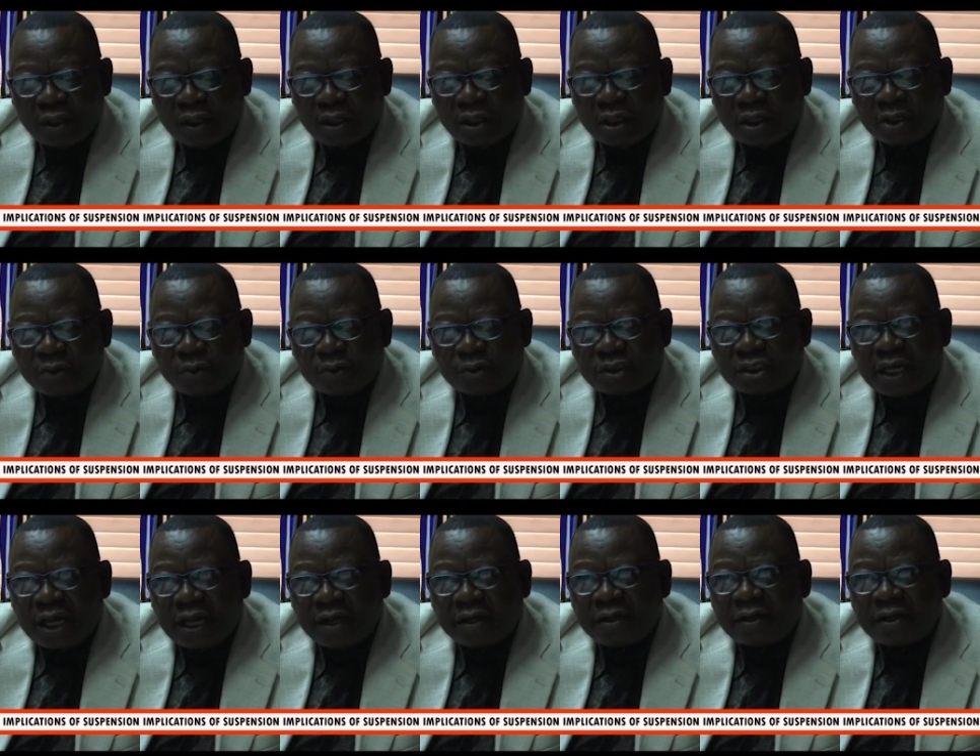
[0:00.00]
It was
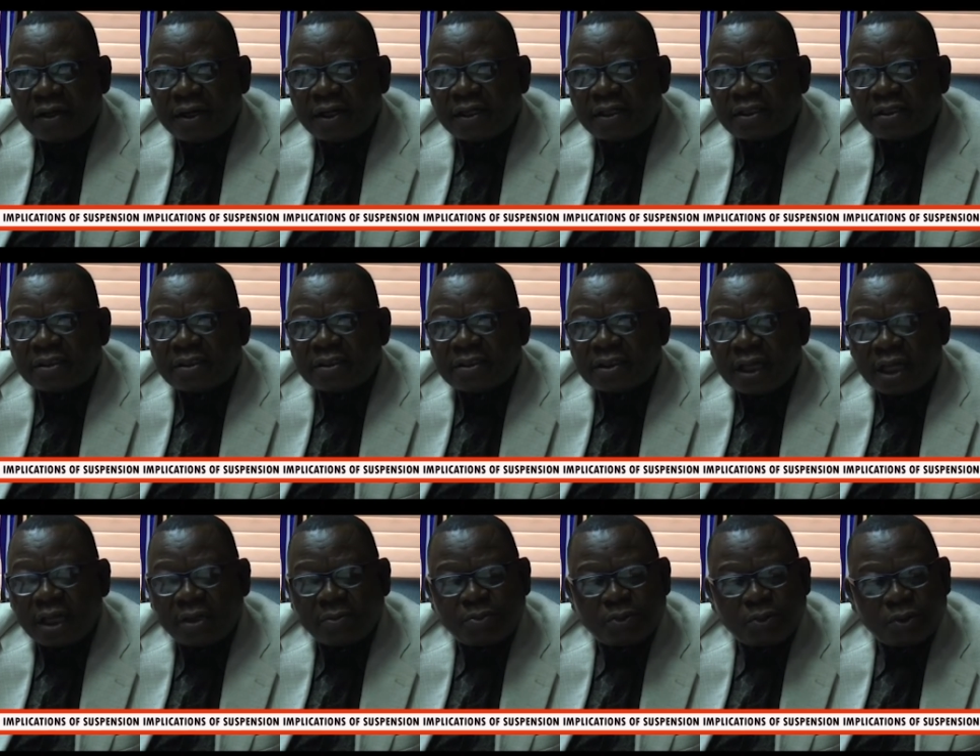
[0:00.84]
agreed
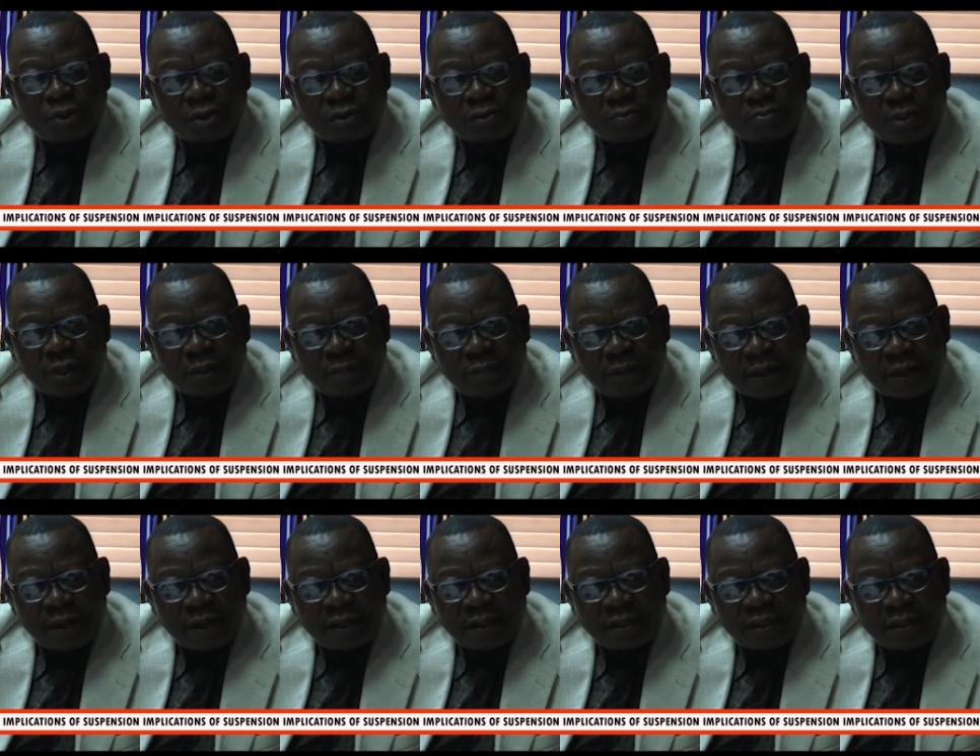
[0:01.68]
and put on paper